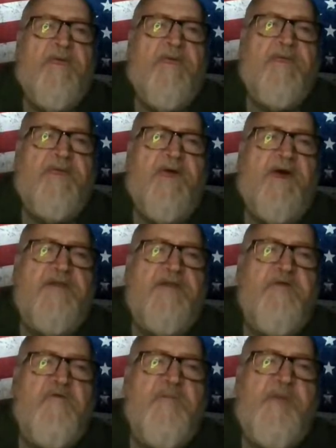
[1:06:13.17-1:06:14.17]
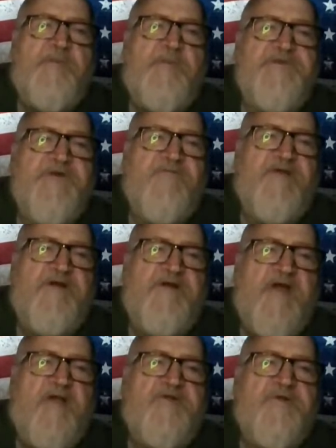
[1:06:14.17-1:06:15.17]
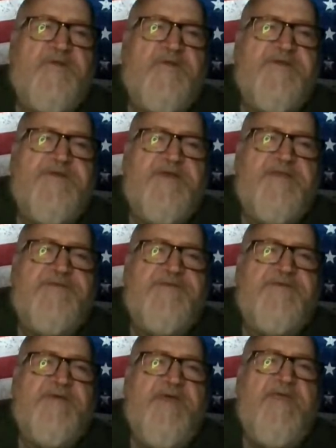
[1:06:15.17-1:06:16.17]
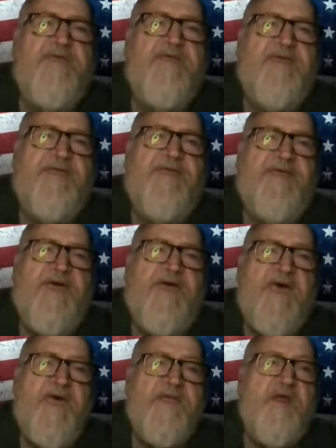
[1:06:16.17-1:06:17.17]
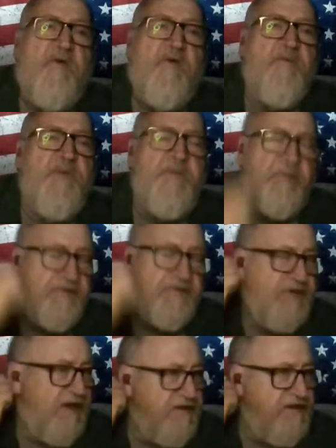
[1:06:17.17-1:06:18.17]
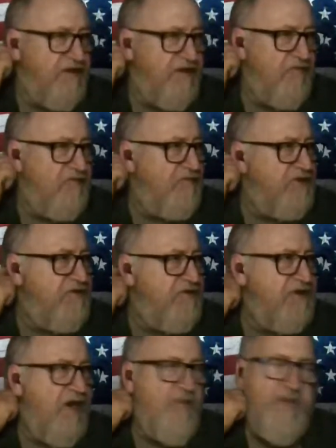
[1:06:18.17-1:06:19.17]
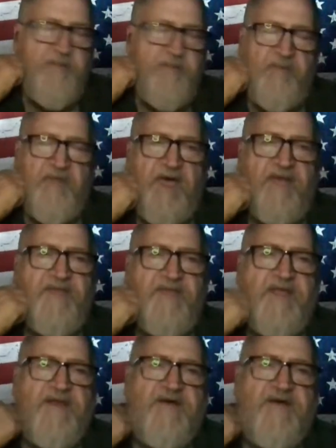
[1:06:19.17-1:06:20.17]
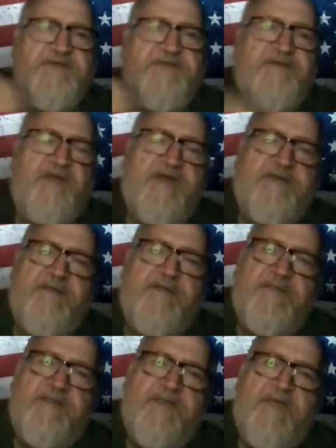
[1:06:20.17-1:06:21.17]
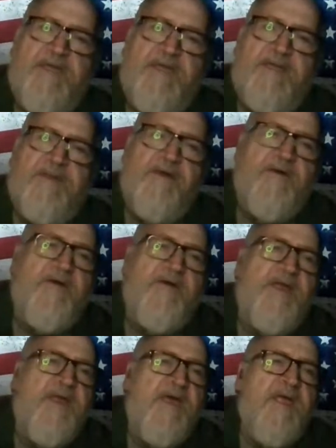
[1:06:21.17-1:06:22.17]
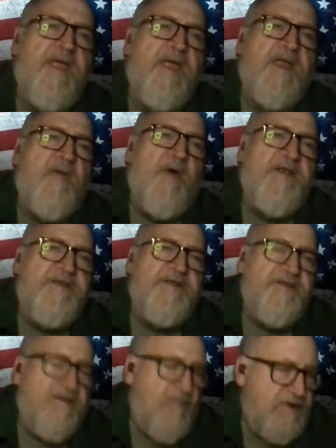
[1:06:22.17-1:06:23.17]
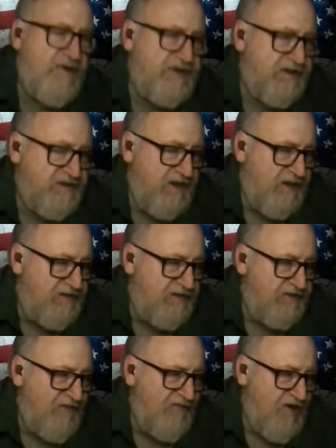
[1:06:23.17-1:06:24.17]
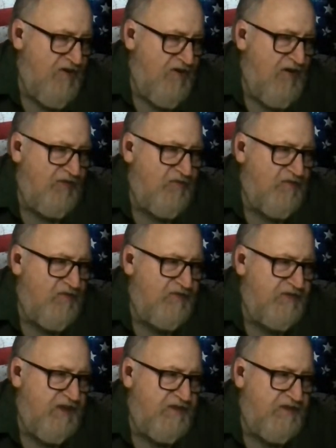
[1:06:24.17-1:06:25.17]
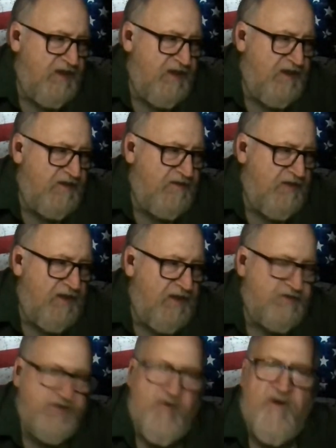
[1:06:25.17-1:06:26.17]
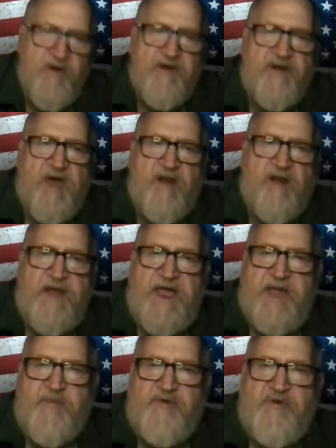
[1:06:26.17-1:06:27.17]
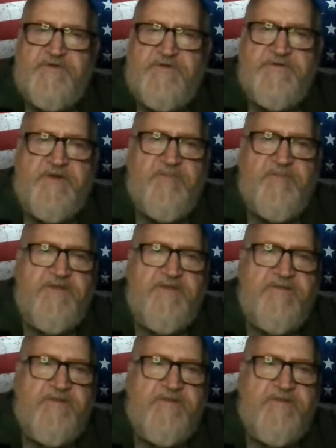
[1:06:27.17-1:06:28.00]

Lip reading: Yeah, I do remember $700 toilet seats. When people tell when you tell people that, they look at you like no, and it wasn't just was it $700 toilet seats and like $200 hammers or something,